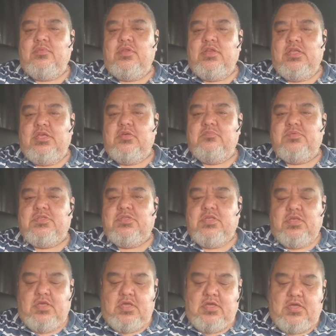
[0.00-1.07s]
nibs
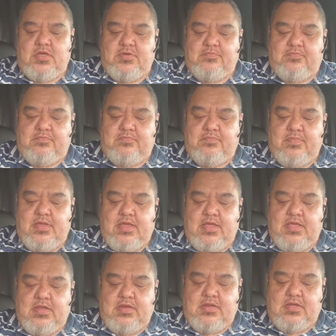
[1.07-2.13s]

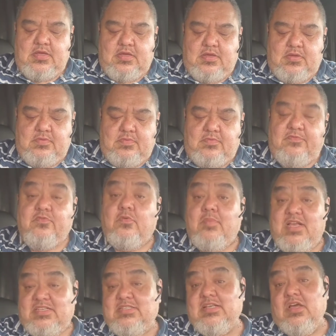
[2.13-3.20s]
and for
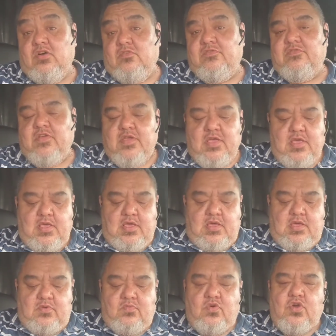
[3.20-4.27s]
myself,
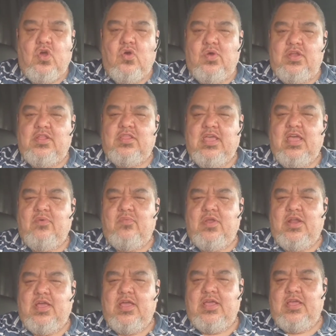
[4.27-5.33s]
and we'll go into that
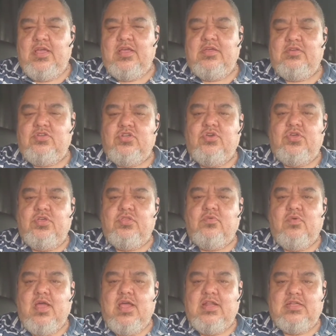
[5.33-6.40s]
when I show you the
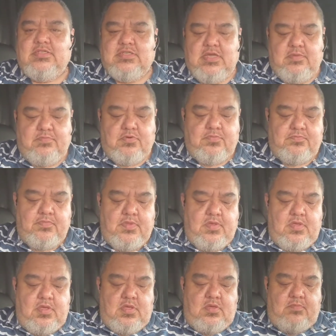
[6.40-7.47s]
writing sample.
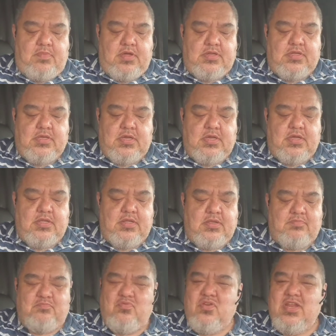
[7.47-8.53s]
But
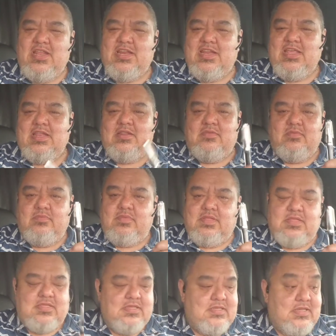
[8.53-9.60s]
pretty neat.
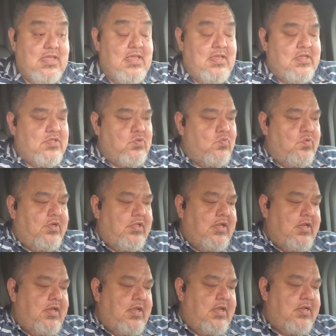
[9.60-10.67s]
That this ink is
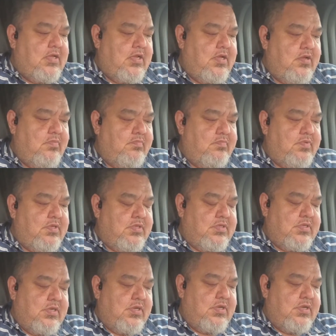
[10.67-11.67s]
really neat. It's